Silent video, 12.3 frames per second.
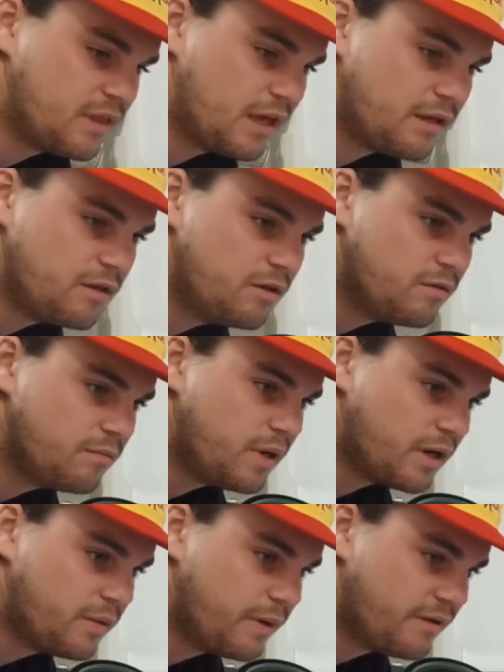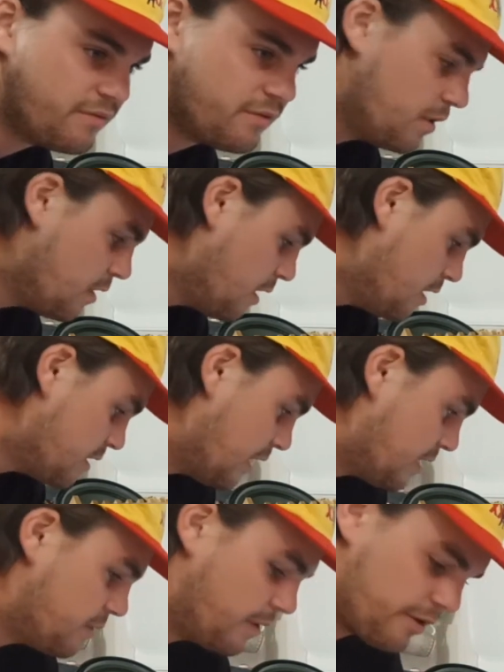Thank you, microwave. So
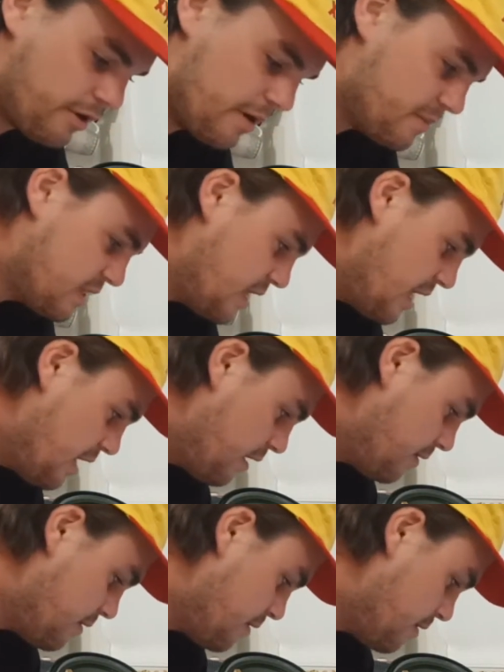that's 200 grams there.